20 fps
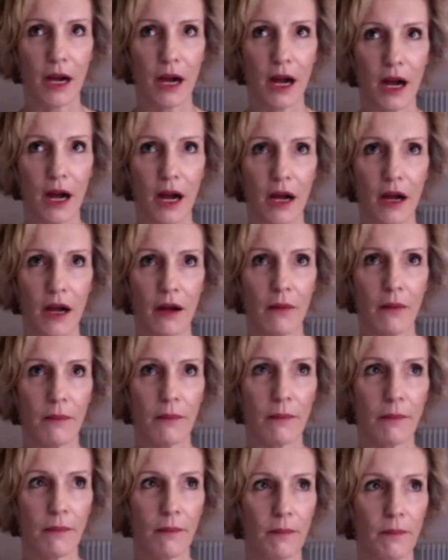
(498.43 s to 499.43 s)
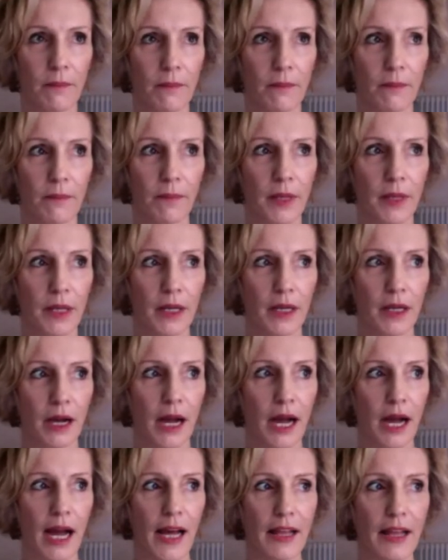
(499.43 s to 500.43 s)

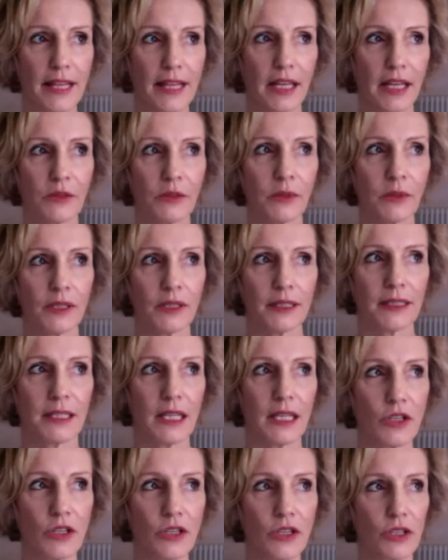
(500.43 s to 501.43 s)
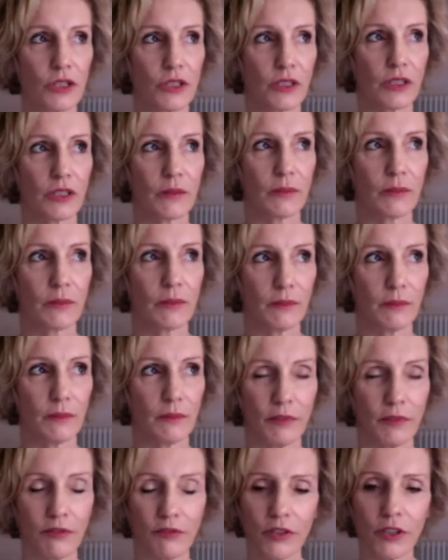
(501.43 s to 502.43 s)
had that realization
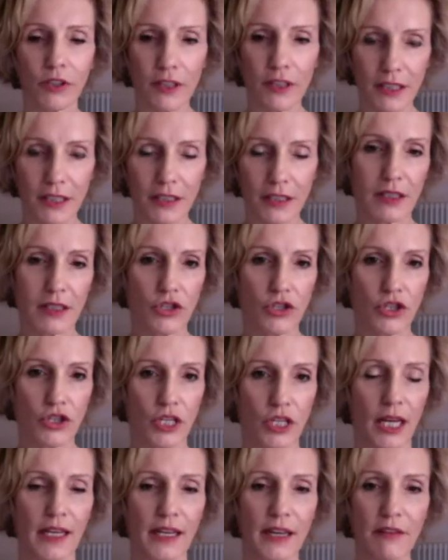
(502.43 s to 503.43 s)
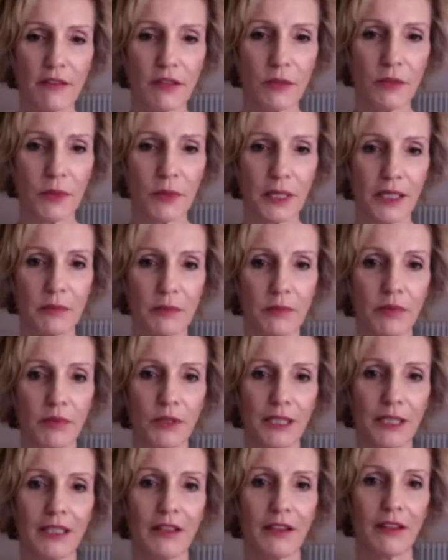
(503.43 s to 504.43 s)
before this teaching. I never really
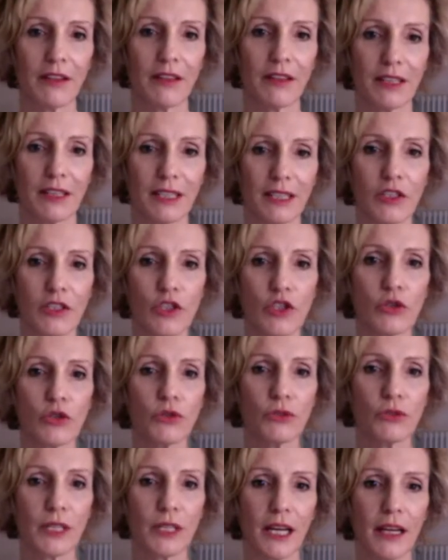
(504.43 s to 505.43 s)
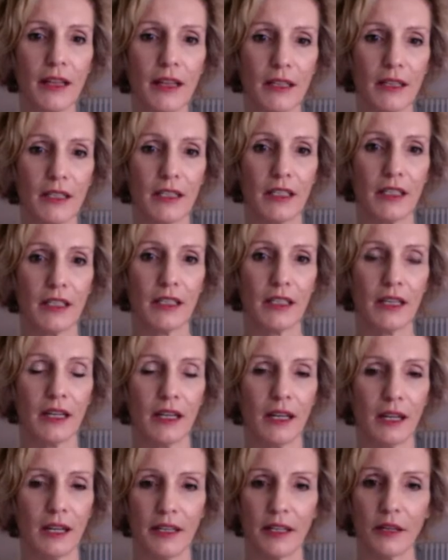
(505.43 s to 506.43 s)
put this two together.
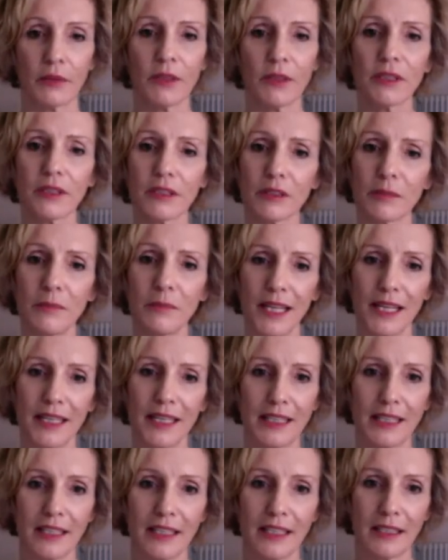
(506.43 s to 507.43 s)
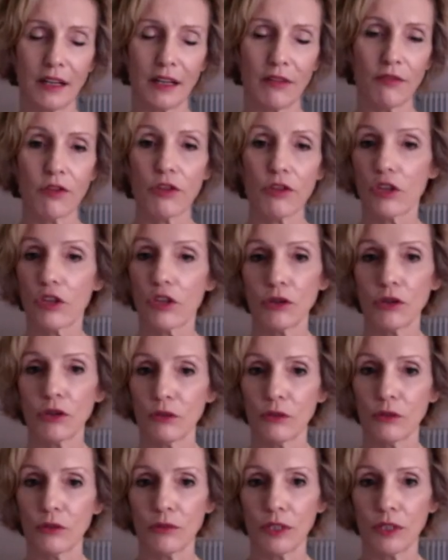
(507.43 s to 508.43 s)
There was a split, even
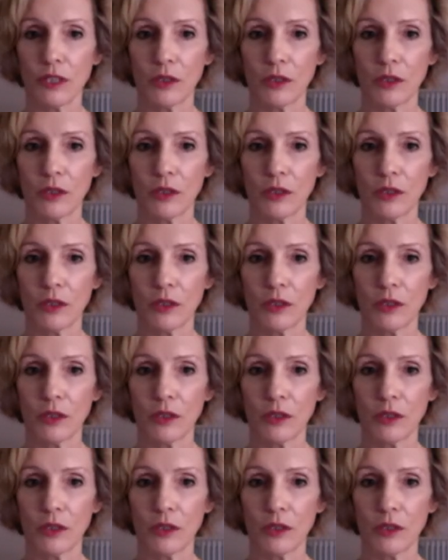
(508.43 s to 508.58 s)
though,